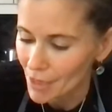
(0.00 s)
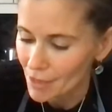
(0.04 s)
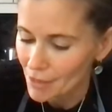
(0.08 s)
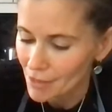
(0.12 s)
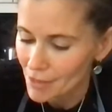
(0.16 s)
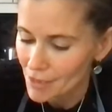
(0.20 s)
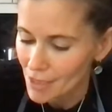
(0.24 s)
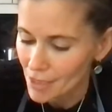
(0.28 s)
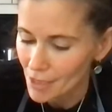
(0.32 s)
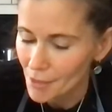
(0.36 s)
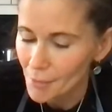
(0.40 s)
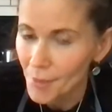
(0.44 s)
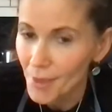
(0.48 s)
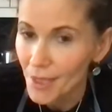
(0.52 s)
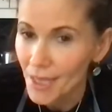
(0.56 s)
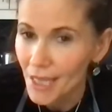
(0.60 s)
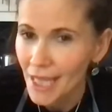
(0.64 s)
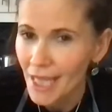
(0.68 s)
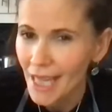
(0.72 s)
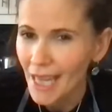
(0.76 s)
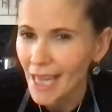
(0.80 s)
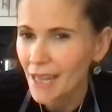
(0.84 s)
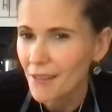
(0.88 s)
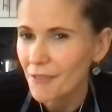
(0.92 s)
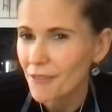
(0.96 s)
dip.
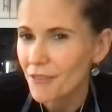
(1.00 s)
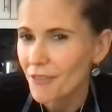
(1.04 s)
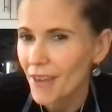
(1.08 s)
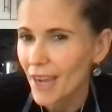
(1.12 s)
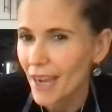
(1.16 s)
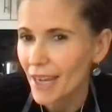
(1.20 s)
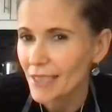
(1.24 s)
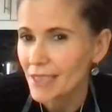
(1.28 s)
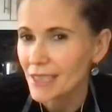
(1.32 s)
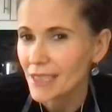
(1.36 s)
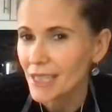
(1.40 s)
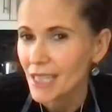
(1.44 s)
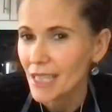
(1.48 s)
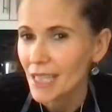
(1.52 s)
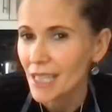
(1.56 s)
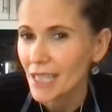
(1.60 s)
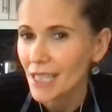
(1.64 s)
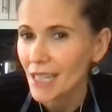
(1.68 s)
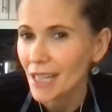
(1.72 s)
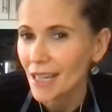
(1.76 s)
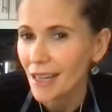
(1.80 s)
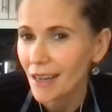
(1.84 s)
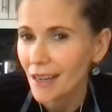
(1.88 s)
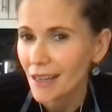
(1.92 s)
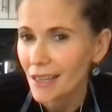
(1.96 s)
And in fact,
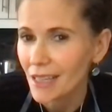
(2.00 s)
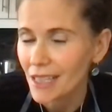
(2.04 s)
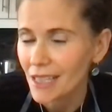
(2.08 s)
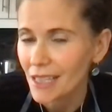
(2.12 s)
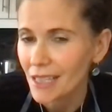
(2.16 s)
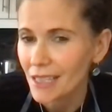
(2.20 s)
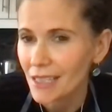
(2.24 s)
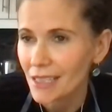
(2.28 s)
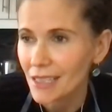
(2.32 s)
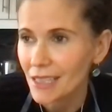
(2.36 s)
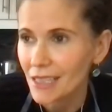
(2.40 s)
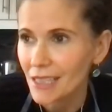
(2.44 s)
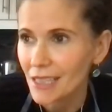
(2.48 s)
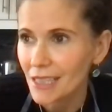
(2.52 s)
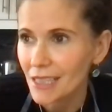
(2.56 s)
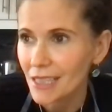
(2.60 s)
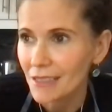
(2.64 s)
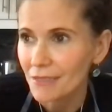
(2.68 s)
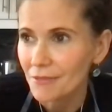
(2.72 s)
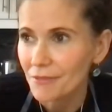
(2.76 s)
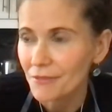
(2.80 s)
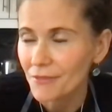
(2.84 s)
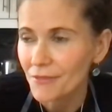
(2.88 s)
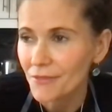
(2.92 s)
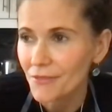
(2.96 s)

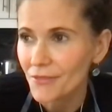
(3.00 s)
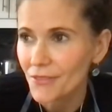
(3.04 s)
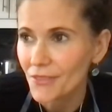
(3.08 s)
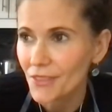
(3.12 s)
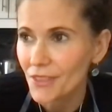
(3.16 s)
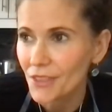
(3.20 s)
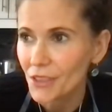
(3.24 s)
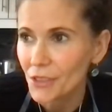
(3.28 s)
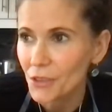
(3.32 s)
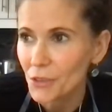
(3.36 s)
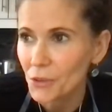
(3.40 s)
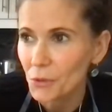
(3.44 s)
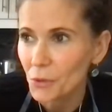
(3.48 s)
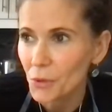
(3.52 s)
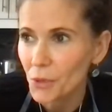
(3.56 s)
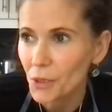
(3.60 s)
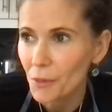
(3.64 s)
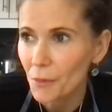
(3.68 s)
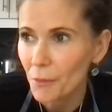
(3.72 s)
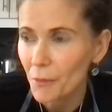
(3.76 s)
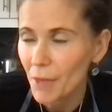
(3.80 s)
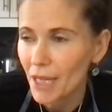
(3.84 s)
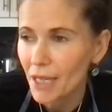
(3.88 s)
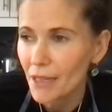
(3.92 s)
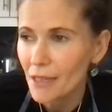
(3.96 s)
if you were to
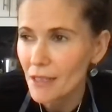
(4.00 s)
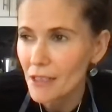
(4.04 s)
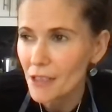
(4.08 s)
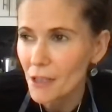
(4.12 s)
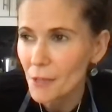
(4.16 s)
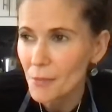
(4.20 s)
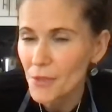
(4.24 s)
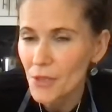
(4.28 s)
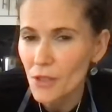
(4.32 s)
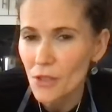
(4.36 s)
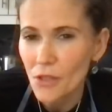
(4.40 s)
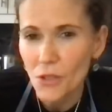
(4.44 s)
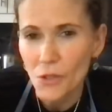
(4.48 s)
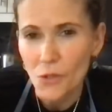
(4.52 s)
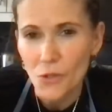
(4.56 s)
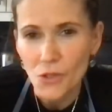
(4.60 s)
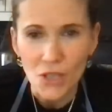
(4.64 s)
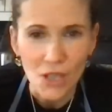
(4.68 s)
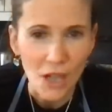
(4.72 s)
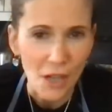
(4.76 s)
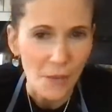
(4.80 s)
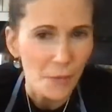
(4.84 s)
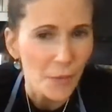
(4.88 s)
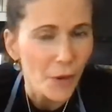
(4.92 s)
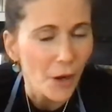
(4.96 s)
make a
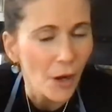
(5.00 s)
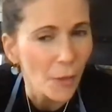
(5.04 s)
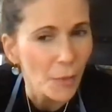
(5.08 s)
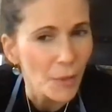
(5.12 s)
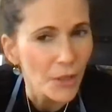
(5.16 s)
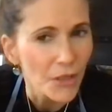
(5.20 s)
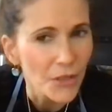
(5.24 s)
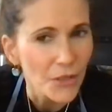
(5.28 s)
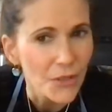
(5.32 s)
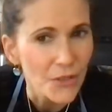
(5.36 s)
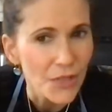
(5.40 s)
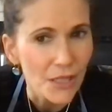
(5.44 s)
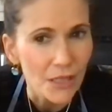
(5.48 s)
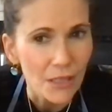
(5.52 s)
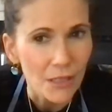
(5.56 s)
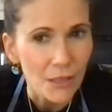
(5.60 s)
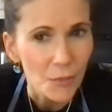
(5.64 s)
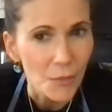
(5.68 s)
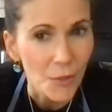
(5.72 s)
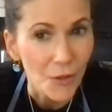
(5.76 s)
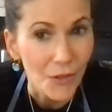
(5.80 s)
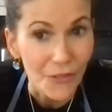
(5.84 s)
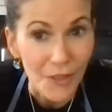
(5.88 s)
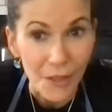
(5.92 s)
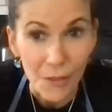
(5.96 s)
substitution, I'd probably use a little
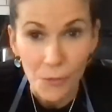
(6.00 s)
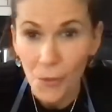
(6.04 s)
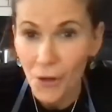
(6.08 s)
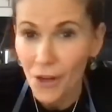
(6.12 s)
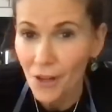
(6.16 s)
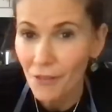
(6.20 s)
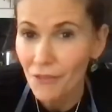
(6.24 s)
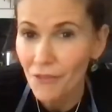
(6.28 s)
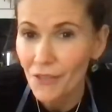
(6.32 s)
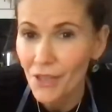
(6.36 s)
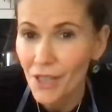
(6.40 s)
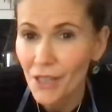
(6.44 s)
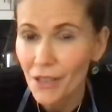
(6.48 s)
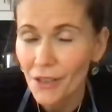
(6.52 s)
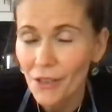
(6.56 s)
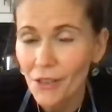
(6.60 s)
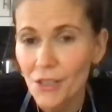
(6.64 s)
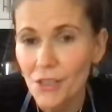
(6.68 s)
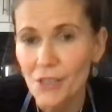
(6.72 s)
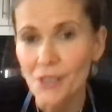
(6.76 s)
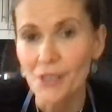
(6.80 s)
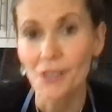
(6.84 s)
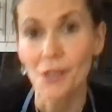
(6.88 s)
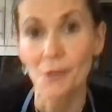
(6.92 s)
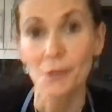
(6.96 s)
more red wine vinegar to
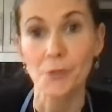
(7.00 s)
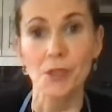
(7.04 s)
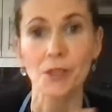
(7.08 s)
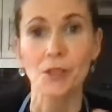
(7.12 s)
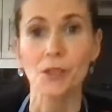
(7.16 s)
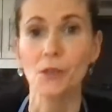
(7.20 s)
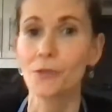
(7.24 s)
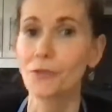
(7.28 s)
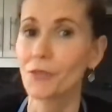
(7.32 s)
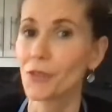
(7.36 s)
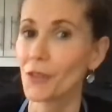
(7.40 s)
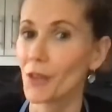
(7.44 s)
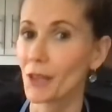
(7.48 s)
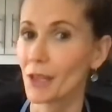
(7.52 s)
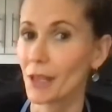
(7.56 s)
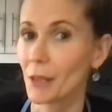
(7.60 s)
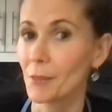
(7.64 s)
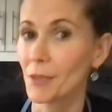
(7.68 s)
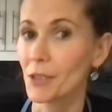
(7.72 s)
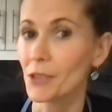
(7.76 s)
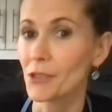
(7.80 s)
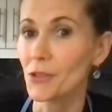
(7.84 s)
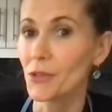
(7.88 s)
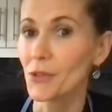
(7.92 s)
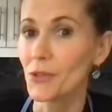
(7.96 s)
substitute for the
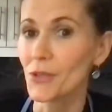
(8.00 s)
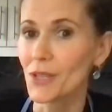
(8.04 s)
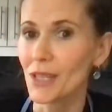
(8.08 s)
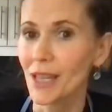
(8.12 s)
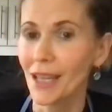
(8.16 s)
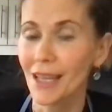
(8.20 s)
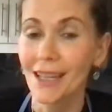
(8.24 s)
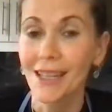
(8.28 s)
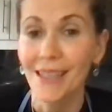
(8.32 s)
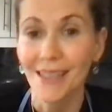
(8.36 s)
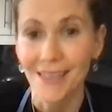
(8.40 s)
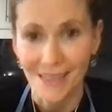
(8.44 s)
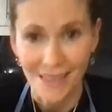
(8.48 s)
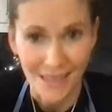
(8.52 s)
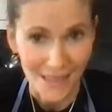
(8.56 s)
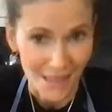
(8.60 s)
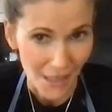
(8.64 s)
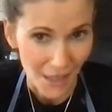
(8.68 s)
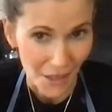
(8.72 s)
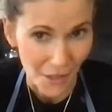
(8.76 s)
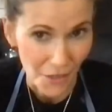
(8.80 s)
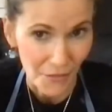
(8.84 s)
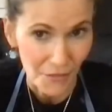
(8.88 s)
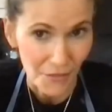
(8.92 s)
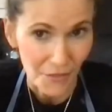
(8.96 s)
lemon juice
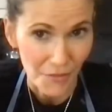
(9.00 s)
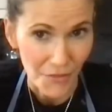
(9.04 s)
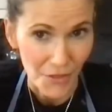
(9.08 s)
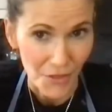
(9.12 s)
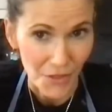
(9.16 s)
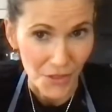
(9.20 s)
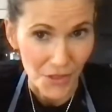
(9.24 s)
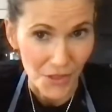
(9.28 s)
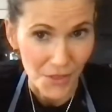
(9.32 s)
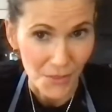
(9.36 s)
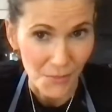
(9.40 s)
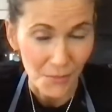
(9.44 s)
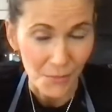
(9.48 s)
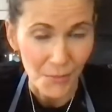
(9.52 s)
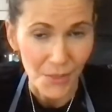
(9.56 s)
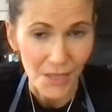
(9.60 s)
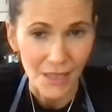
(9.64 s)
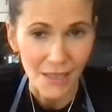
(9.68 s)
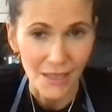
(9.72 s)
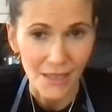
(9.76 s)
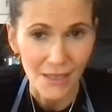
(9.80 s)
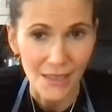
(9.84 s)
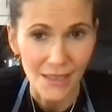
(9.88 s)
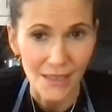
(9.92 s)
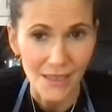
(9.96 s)
instead of the reverse,
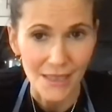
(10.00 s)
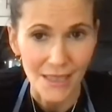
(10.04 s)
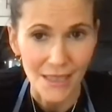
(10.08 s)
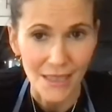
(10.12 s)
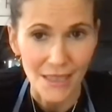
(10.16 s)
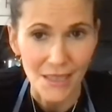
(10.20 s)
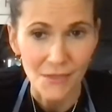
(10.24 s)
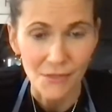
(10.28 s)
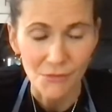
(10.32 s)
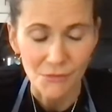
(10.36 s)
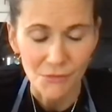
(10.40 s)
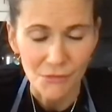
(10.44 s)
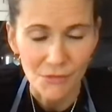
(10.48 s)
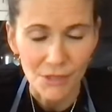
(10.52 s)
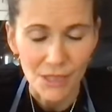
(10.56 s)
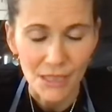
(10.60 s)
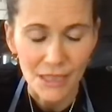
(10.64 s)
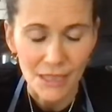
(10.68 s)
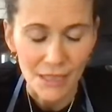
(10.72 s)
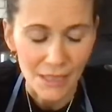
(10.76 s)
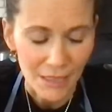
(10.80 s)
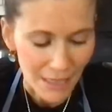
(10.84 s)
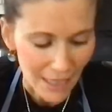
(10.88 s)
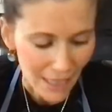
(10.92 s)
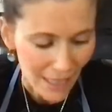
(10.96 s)
because it
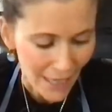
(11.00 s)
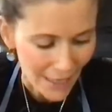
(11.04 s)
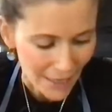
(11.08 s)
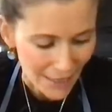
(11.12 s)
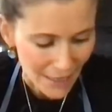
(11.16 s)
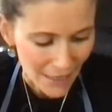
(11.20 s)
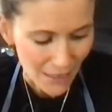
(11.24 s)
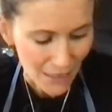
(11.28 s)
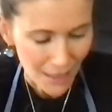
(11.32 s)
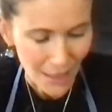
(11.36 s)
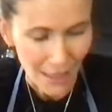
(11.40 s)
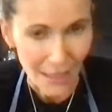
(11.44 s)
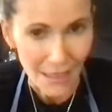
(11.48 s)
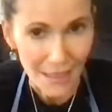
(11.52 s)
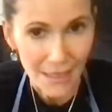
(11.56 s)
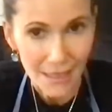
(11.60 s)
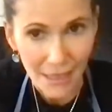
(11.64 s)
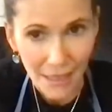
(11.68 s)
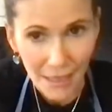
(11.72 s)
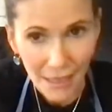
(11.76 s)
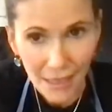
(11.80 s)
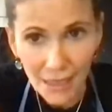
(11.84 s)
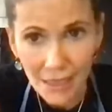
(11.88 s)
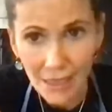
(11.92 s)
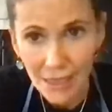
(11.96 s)
really adds a nice,
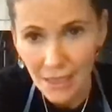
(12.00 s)
like,